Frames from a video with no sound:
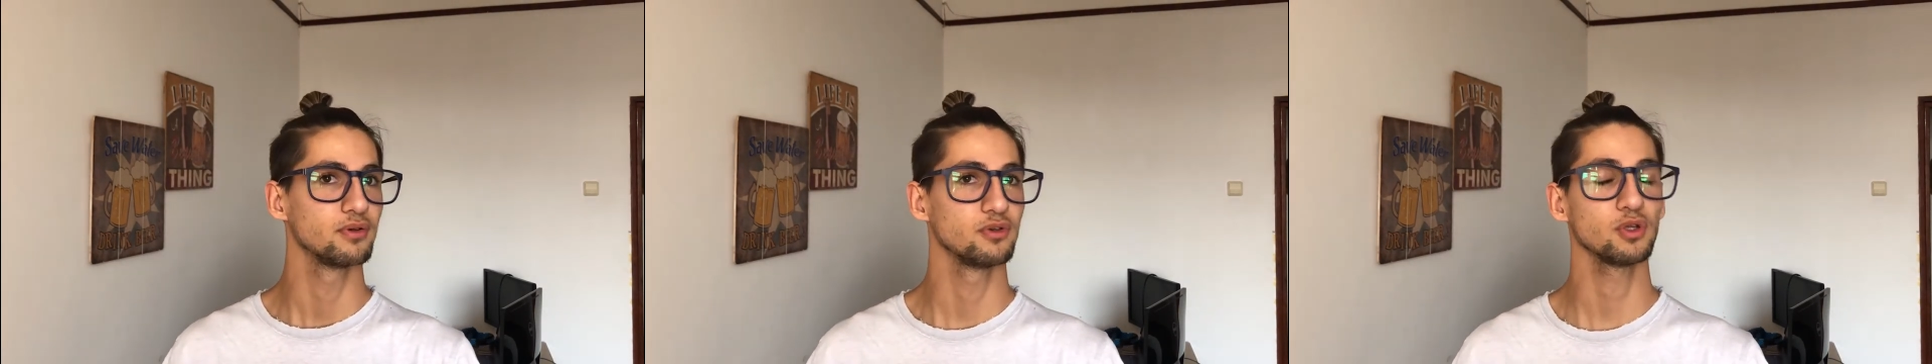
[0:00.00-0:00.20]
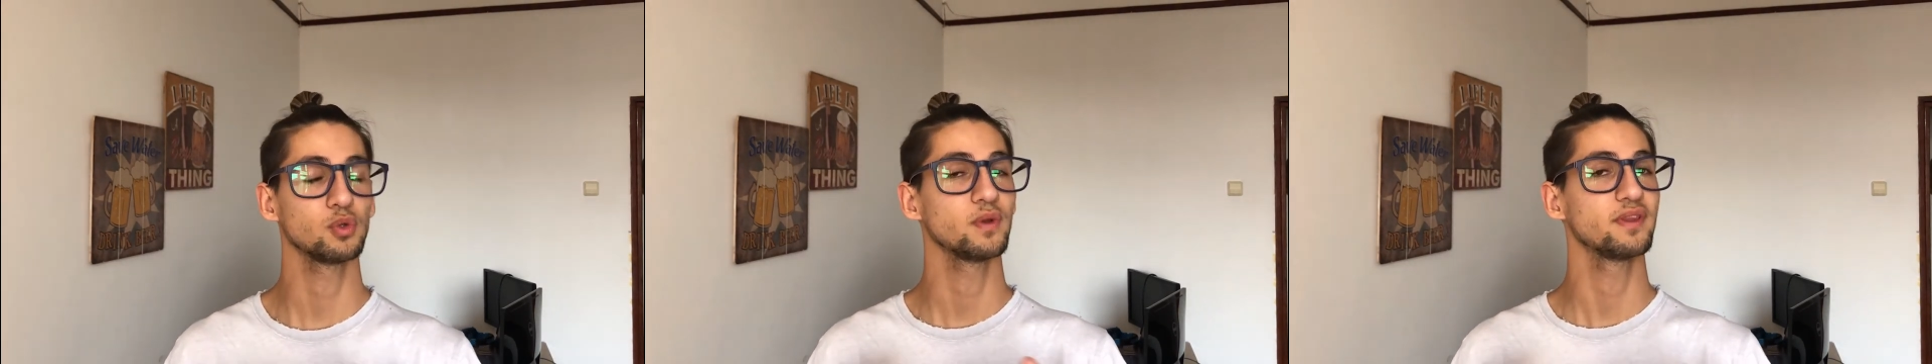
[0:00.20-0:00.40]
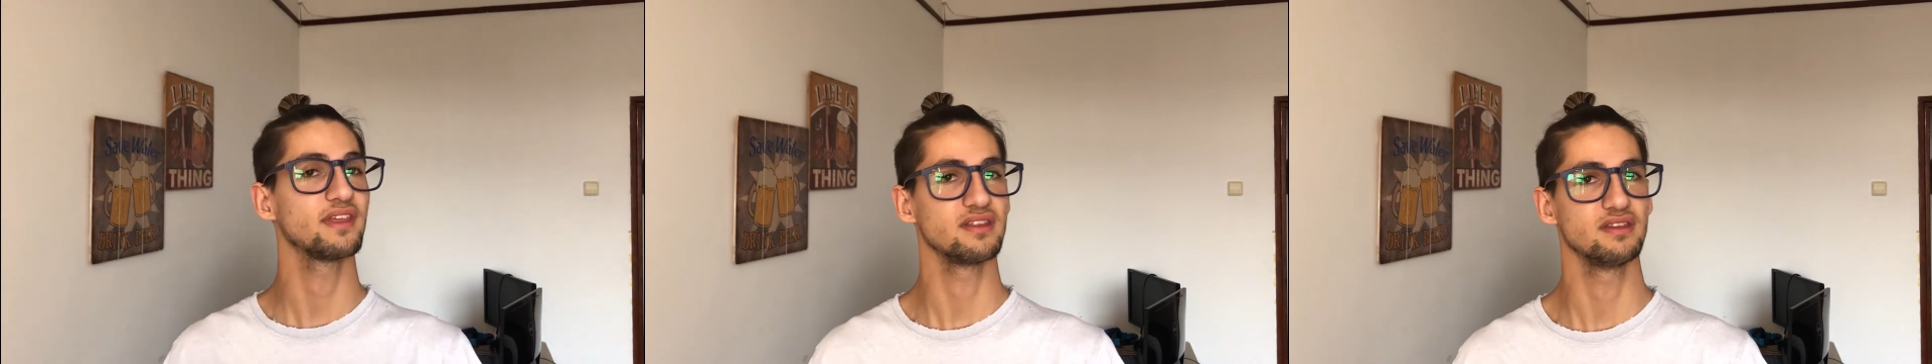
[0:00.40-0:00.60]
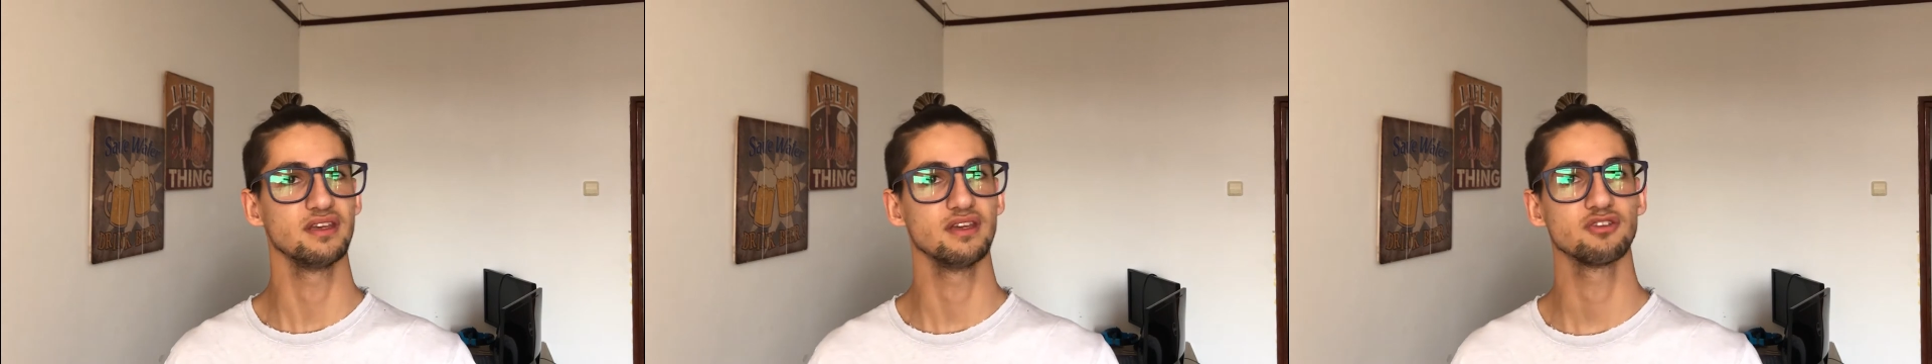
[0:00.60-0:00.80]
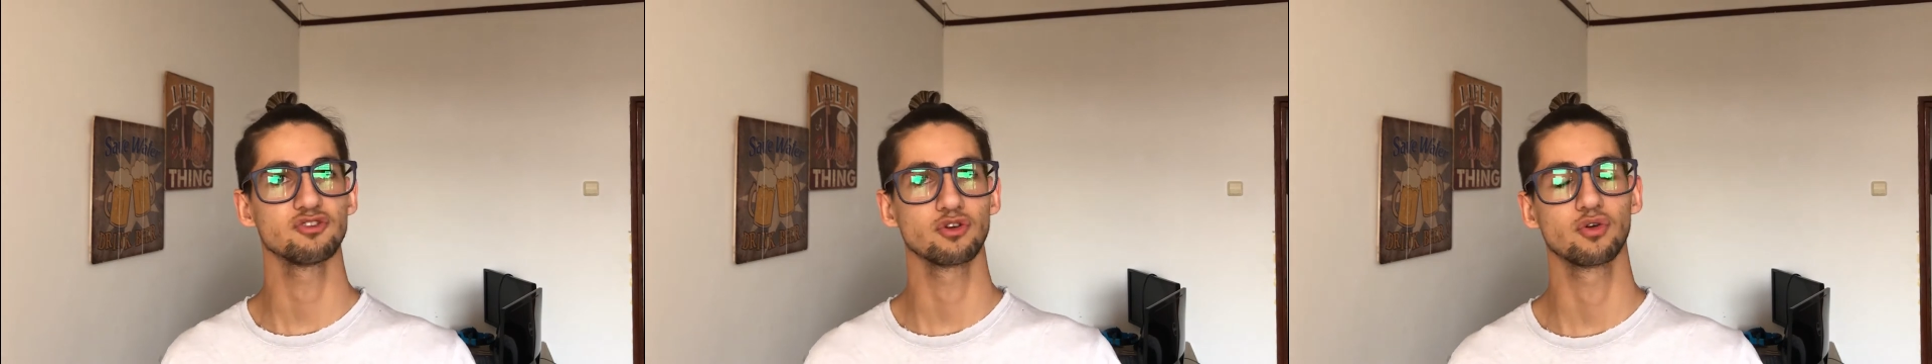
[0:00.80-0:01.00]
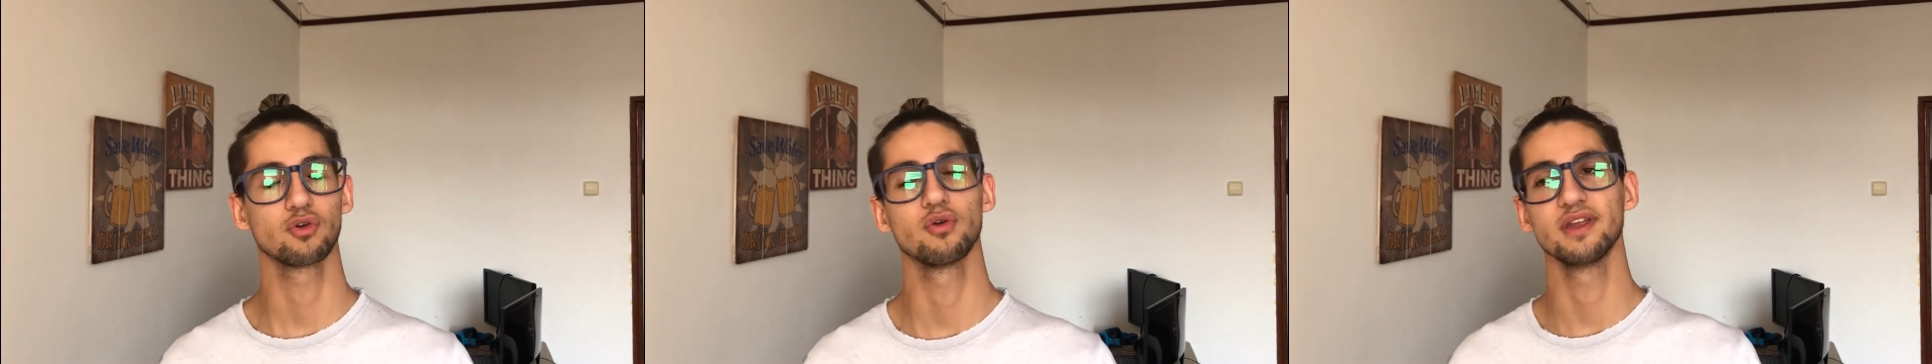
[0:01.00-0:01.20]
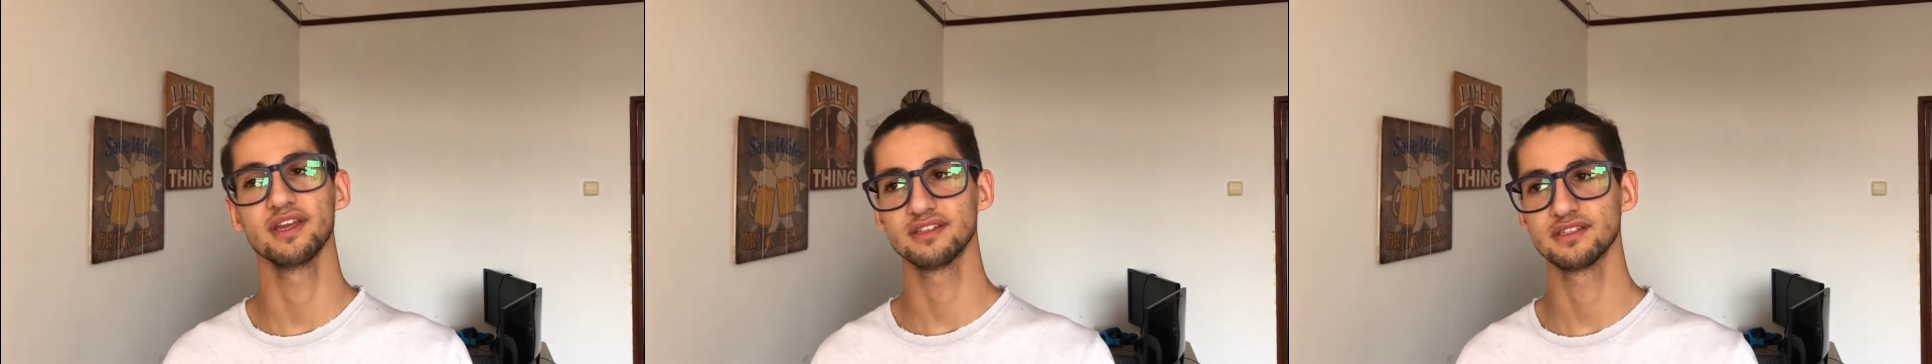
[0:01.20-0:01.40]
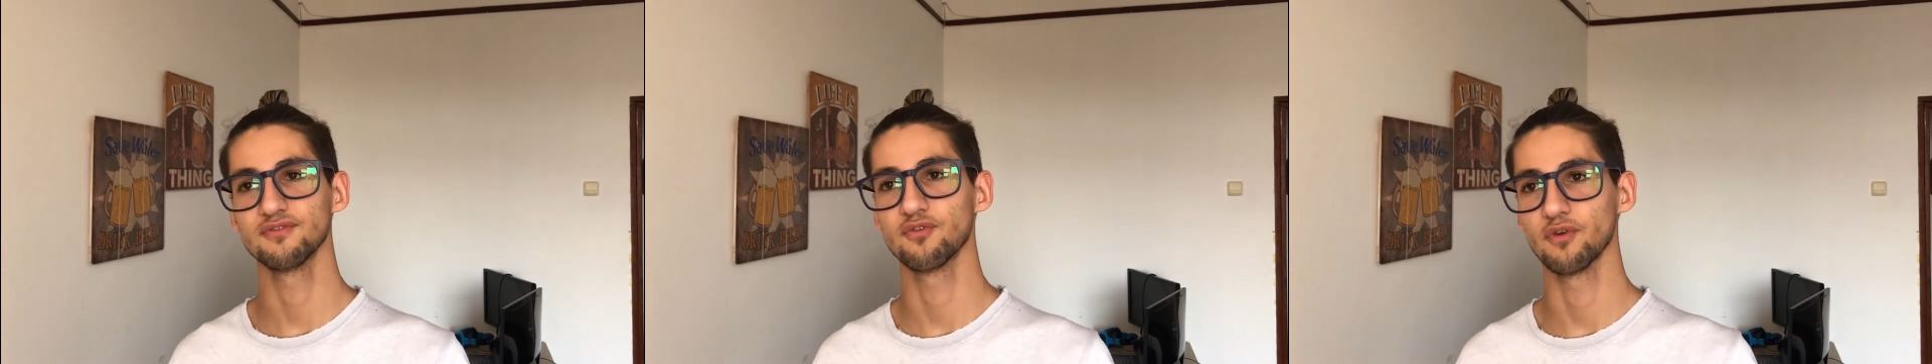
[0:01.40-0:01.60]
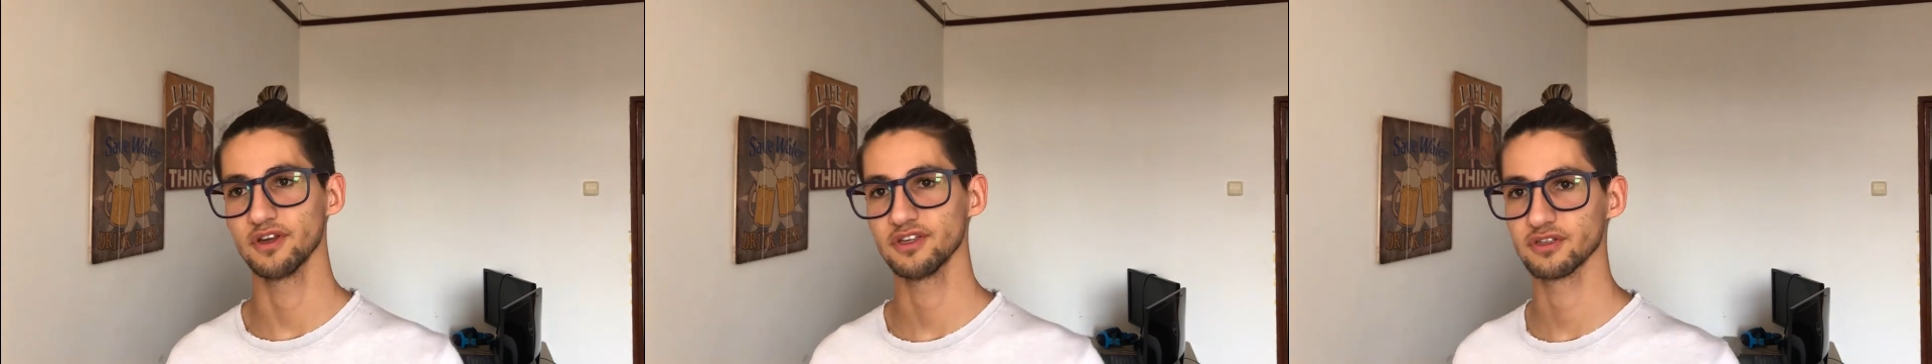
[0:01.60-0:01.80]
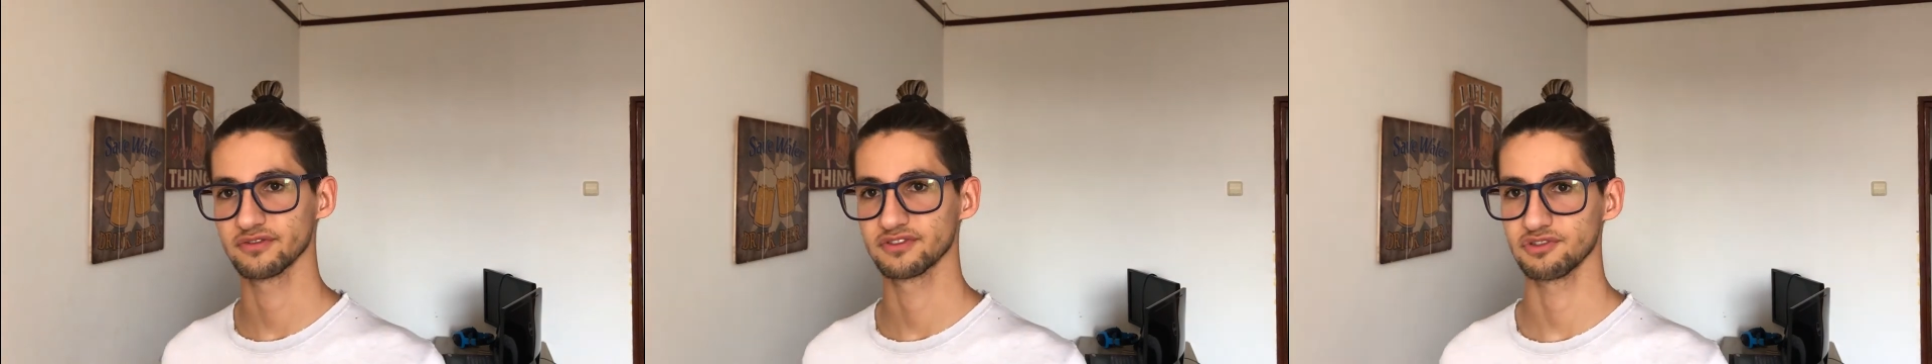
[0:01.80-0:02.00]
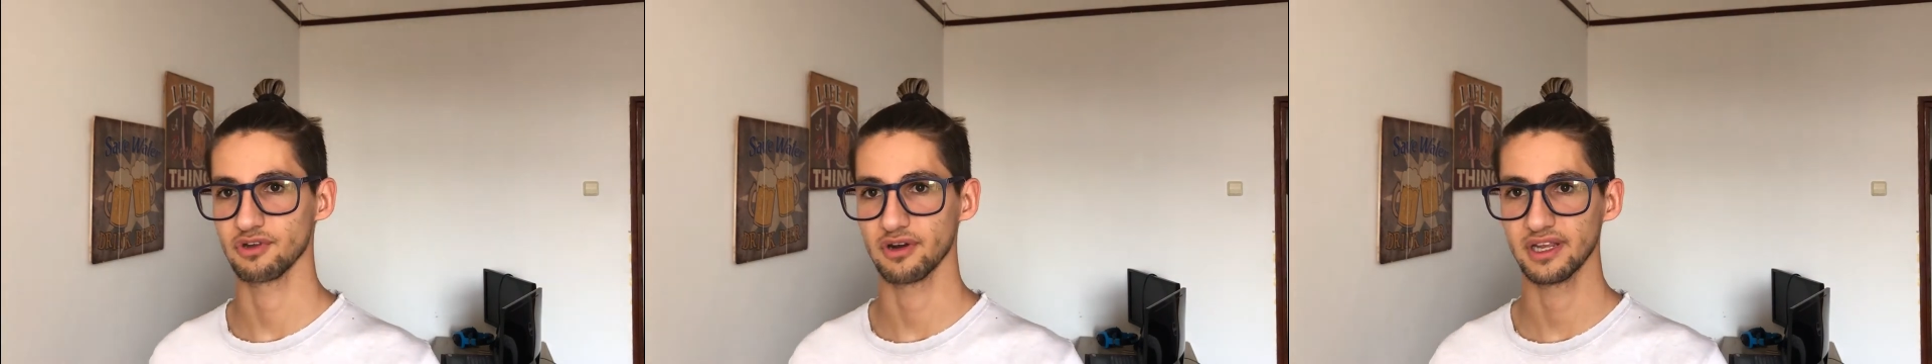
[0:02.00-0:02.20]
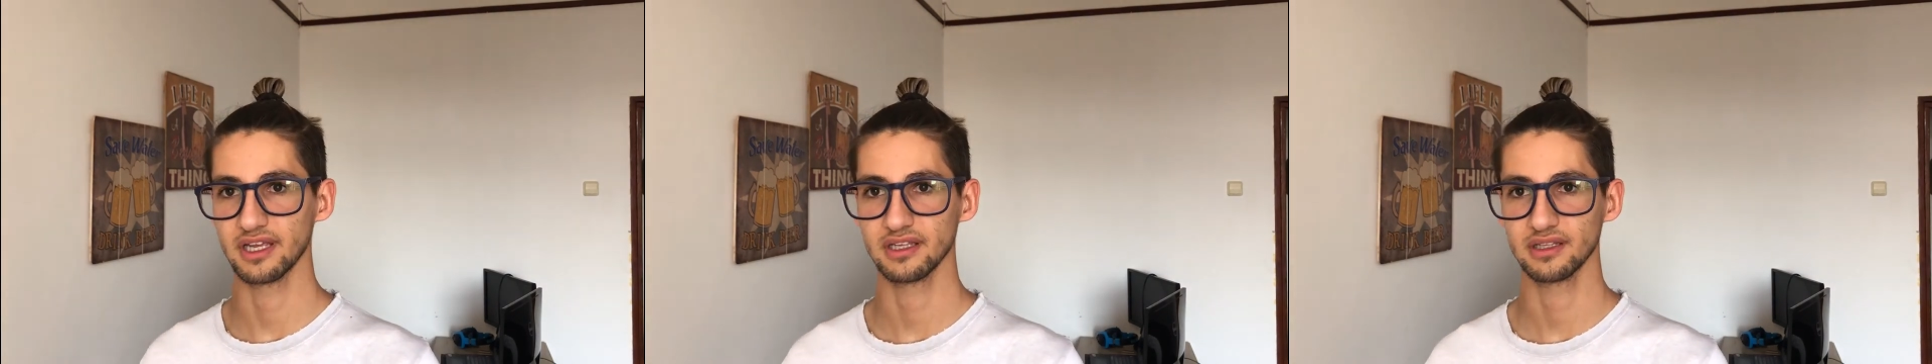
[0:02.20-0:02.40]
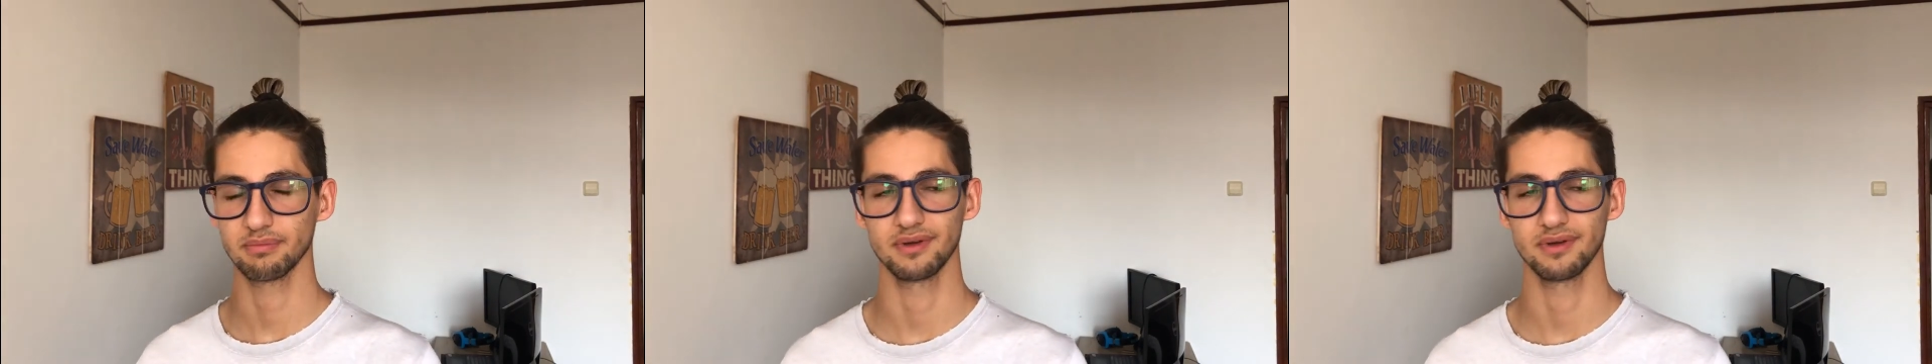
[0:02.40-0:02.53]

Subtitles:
not with ideas or creative ways of starting it,